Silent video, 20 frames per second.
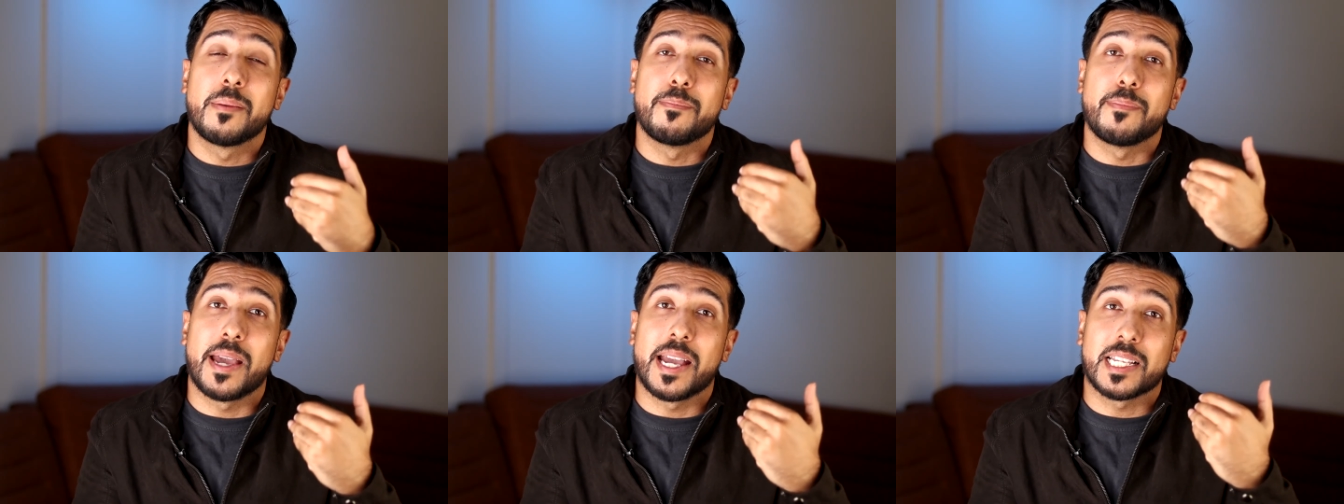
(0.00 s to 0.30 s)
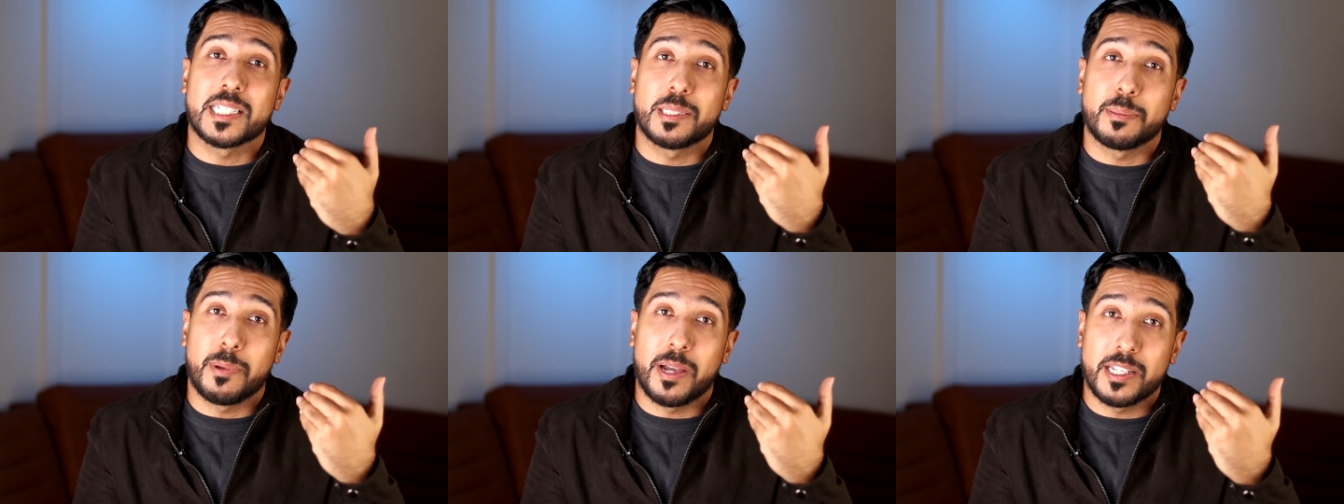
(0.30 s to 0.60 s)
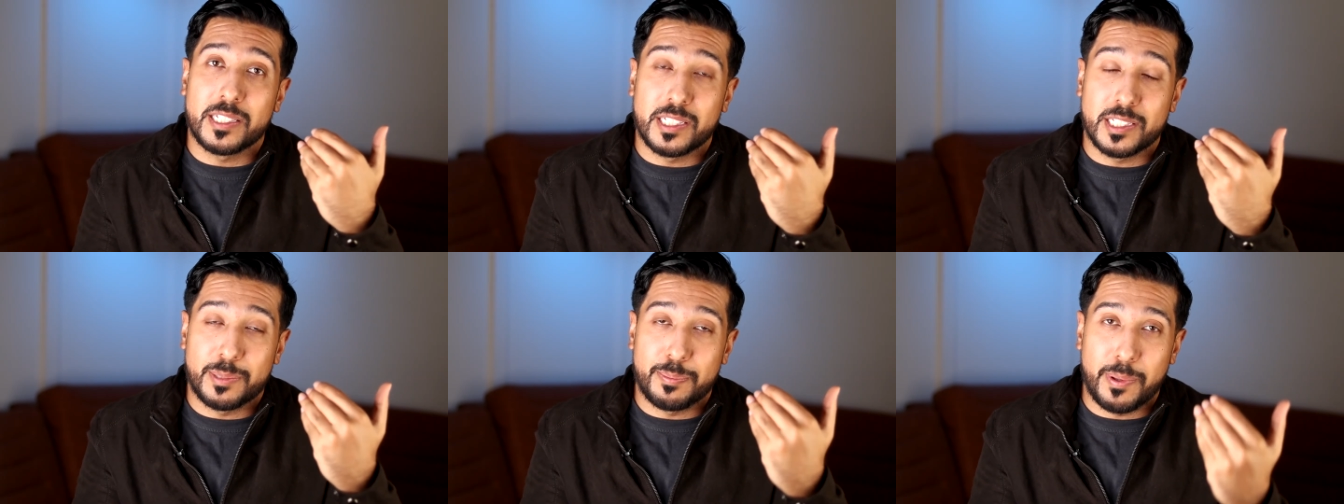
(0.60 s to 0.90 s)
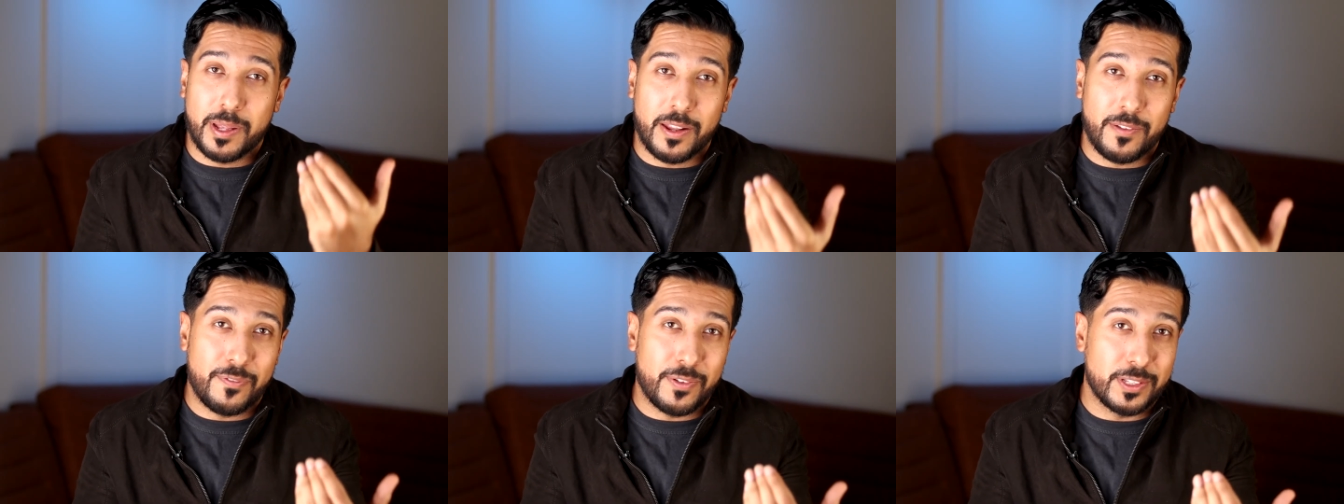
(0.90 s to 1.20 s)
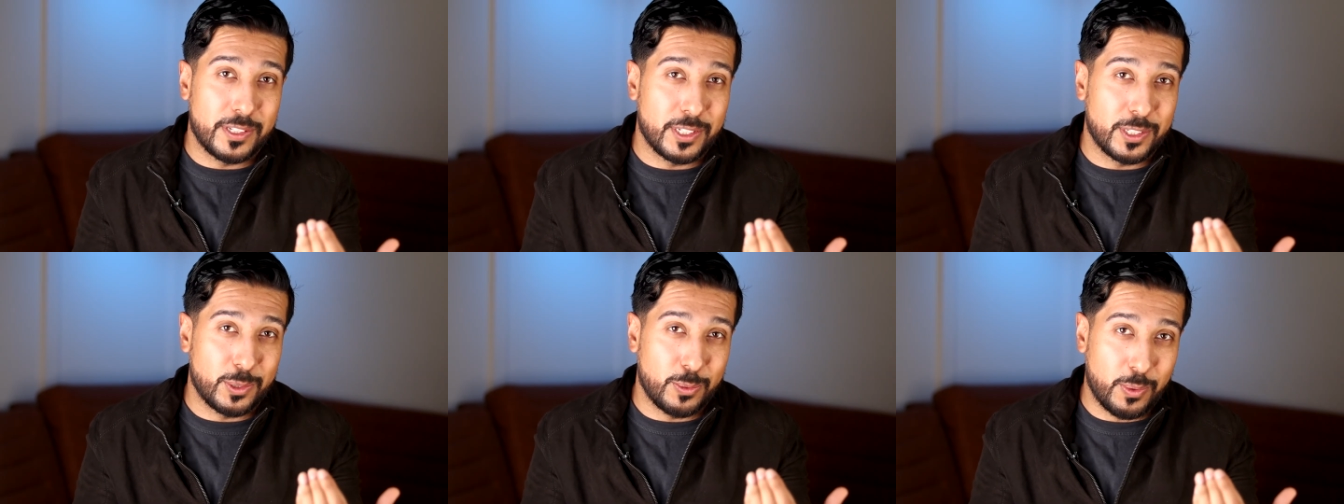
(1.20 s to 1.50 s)
maximize its
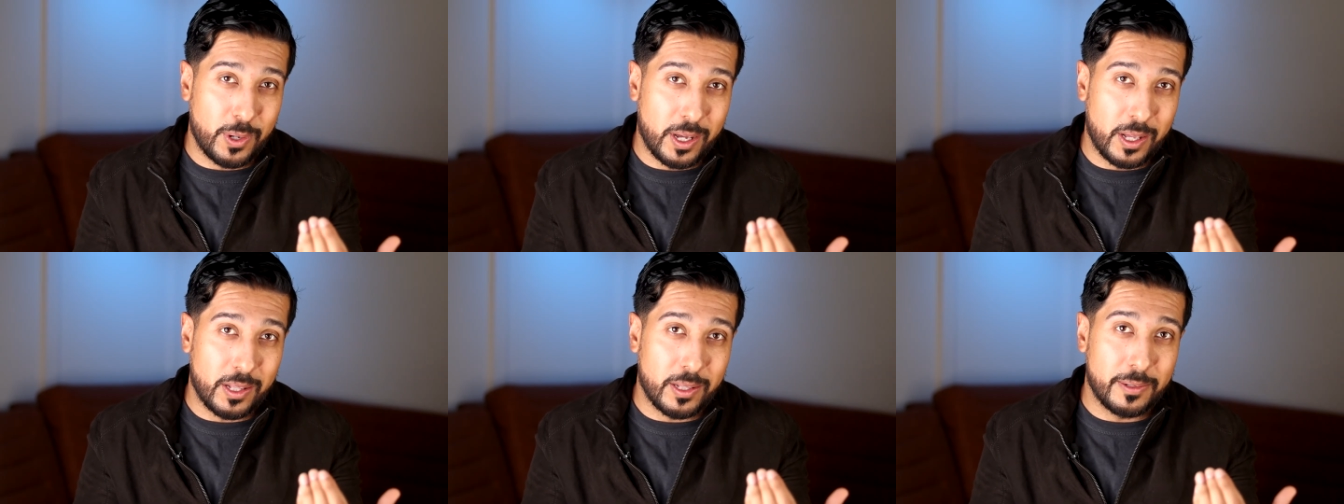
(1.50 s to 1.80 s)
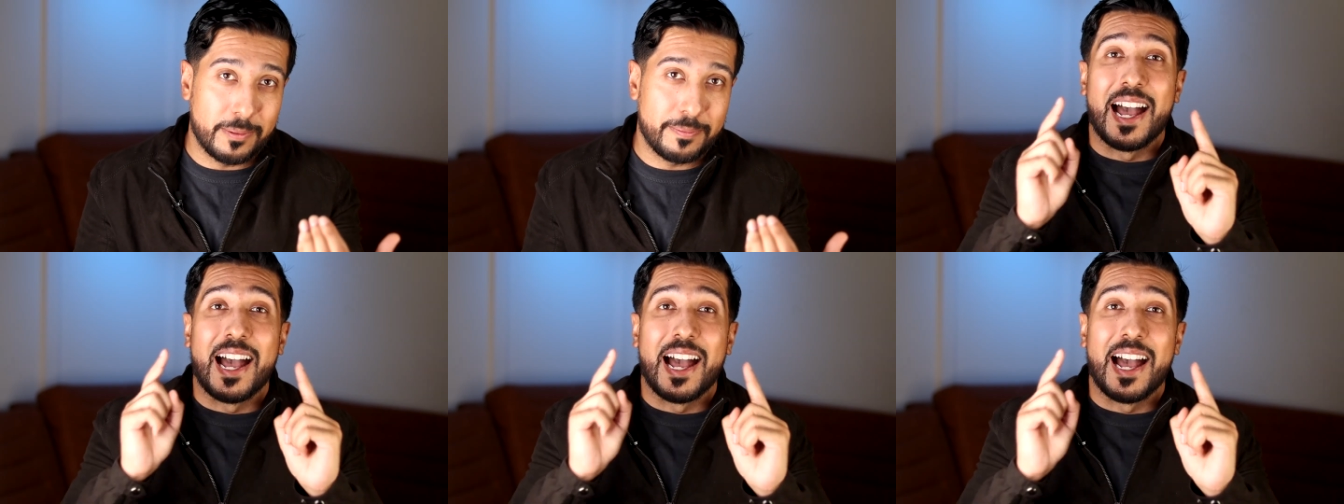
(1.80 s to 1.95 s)
benefits as well.